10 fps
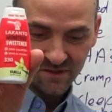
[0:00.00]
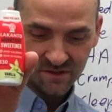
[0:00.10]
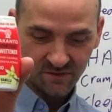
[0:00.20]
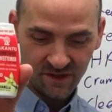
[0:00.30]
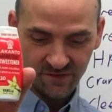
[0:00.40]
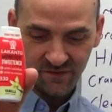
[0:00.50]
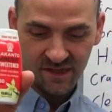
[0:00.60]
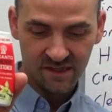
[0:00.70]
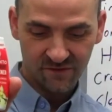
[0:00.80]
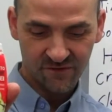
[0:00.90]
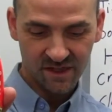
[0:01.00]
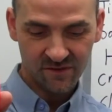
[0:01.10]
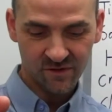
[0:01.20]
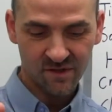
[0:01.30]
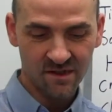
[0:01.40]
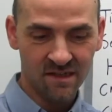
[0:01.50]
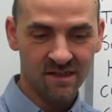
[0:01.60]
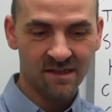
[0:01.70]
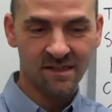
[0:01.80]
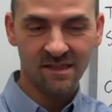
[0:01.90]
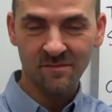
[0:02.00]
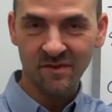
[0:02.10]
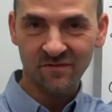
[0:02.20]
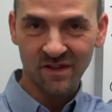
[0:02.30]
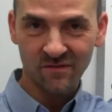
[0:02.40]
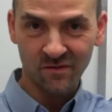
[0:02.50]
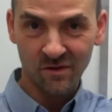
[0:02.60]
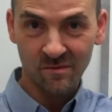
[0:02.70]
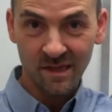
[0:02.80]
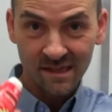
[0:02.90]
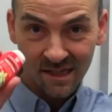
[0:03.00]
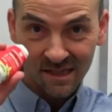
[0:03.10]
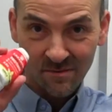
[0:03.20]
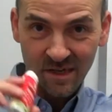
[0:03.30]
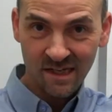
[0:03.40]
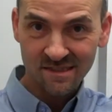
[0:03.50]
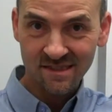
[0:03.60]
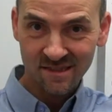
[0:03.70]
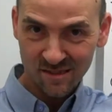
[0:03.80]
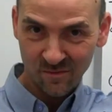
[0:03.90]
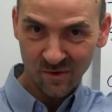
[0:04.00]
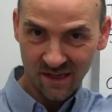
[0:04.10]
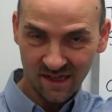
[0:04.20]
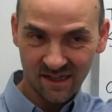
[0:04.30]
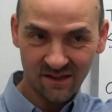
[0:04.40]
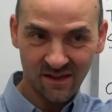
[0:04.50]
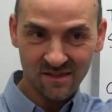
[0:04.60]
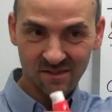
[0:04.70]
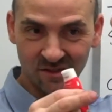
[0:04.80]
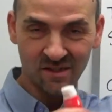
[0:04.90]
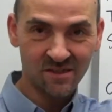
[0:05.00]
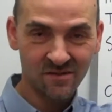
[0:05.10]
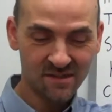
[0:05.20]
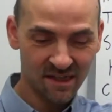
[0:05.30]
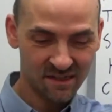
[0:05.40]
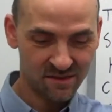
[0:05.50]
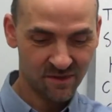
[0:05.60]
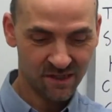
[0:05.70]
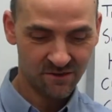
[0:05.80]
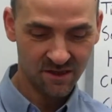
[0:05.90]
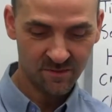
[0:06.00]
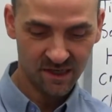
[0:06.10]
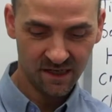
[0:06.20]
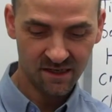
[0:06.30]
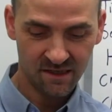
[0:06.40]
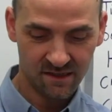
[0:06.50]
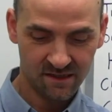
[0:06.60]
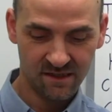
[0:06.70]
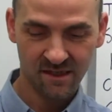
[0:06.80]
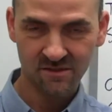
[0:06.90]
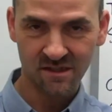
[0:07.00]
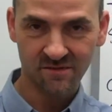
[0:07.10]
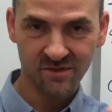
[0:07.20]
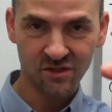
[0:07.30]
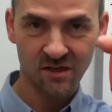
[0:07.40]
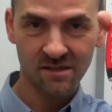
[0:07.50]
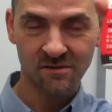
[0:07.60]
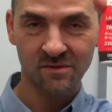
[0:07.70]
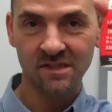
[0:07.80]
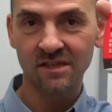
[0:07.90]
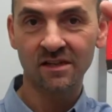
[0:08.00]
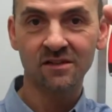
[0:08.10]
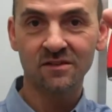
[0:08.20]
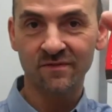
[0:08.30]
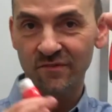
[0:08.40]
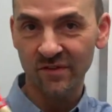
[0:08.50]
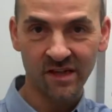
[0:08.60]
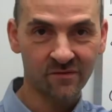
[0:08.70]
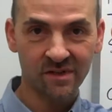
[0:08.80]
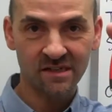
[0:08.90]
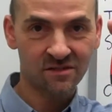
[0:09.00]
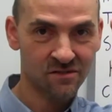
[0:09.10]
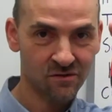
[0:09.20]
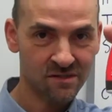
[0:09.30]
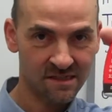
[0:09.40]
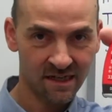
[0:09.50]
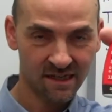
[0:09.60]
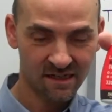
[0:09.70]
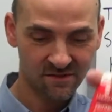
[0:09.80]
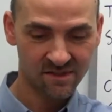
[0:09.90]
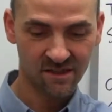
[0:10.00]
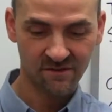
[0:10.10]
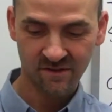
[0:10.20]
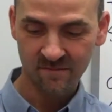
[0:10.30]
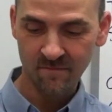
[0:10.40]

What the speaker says: So we have a vanilla flavor, a lemon flavor if you want to make like lemonades in the summer, that kind of thing. So you could use that to sweeten your lemonade. And then they also have a chocolate one that you could use for flavoring desserts and that kind of stuff.